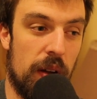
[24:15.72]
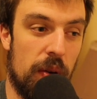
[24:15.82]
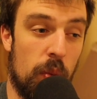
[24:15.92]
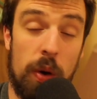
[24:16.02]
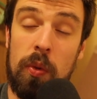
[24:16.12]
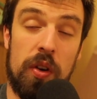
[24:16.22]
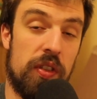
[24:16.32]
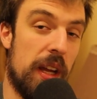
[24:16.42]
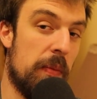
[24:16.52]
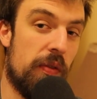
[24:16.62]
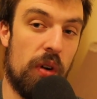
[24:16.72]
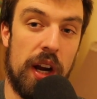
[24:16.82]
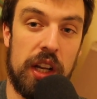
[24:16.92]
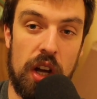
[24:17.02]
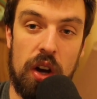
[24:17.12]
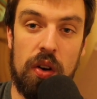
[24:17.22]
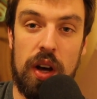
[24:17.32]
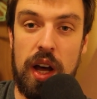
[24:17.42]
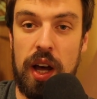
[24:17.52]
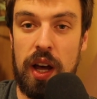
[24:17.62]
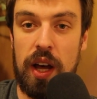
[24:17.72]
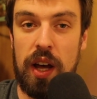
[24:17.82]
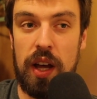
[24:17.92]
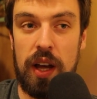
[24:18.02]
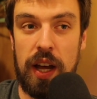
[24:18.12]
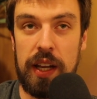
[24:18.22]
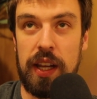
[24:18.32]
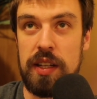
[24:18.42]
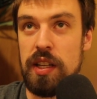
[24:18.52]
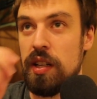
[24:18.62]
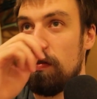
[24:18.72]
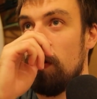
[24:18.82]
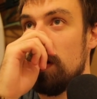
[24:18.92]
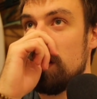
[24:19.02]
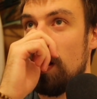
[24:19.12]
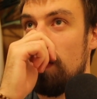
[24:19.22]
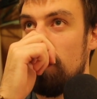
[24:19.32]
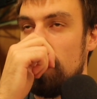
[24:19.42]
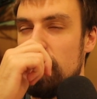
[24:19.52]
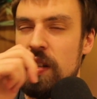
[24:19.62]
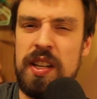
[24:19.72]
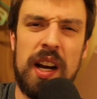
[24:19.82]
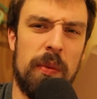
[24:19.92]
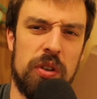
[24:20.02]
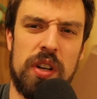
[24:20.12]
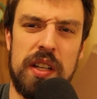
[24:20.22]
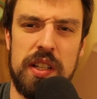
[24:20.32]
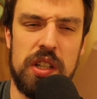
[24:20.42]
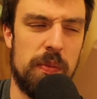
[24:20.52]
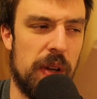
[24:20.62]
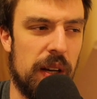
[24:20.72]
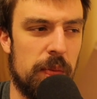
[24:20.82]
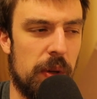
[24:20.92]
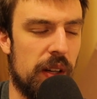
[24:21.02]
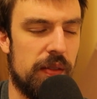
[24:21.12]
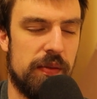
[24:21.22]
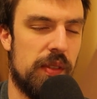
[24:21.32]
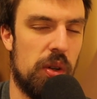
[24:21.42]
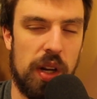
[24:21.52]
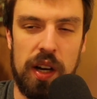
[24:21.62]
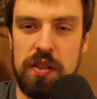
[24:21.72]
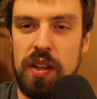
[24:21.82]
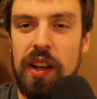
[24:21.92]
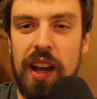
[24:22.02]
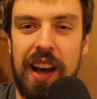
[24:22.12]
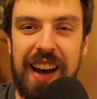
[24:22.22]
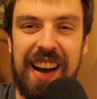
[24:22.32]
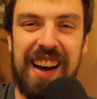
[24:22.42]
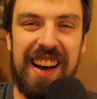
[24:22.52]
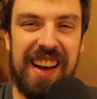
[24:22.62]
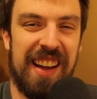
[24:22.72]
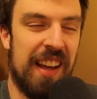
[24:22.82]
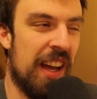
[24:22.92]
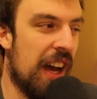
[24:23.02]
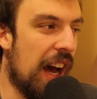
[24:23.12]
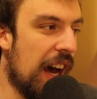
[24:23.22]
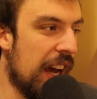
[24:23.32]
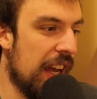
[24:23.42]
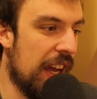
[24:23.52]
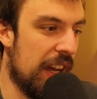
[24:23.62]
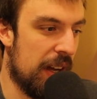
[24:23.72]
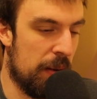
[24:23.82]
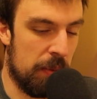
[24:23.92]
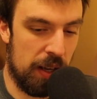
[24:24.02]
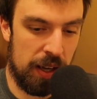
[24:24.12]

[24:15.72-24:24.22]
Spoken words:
one more thing before I go, I guess as I finish up, it's a terrible transition, Ben, but who cares? I am,